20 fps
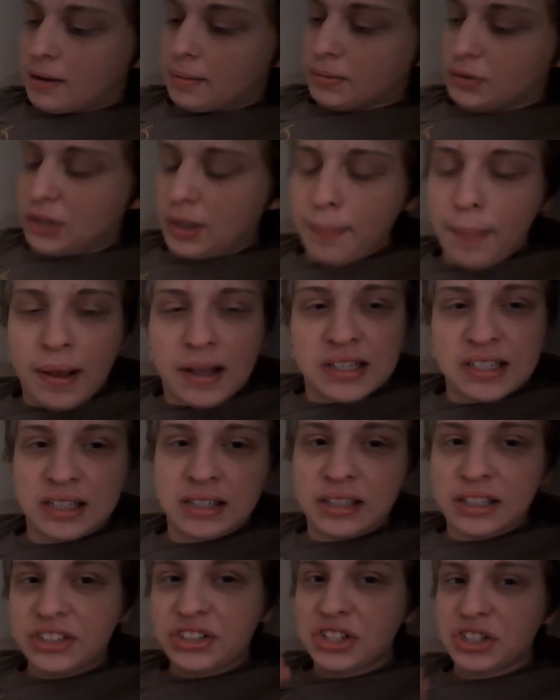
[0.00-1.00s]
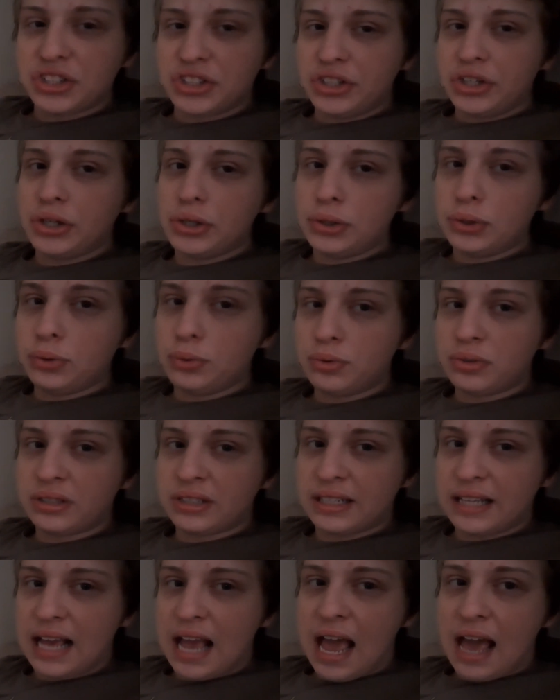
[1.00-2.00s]
She basically just
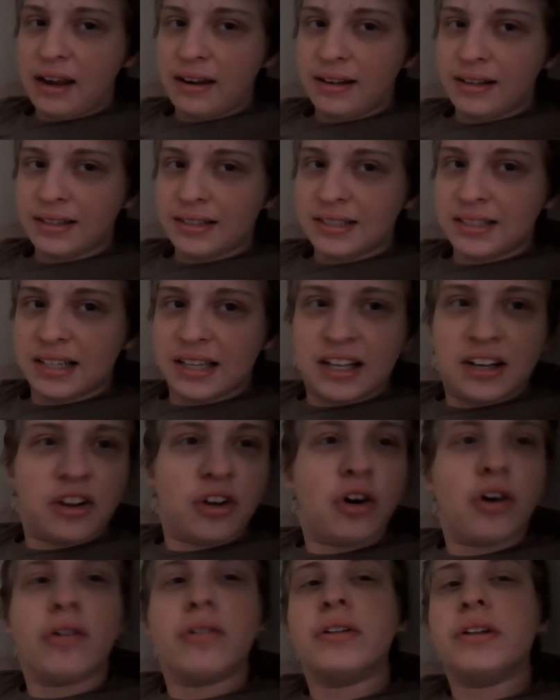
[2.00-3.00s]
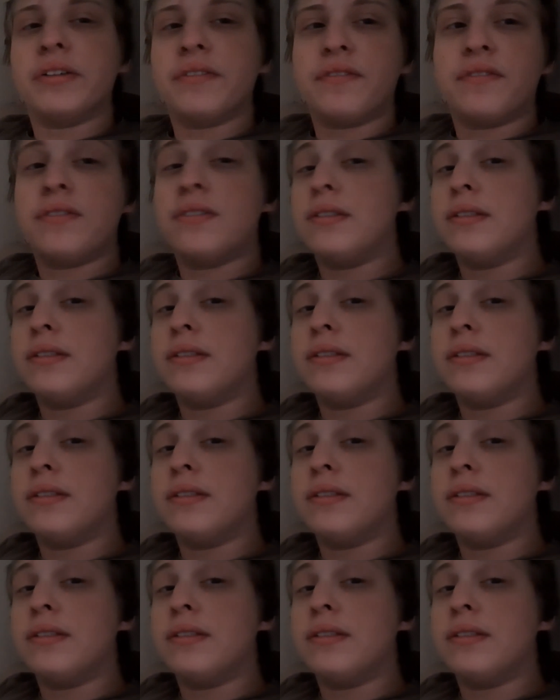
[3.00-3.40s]
used Katniss and all of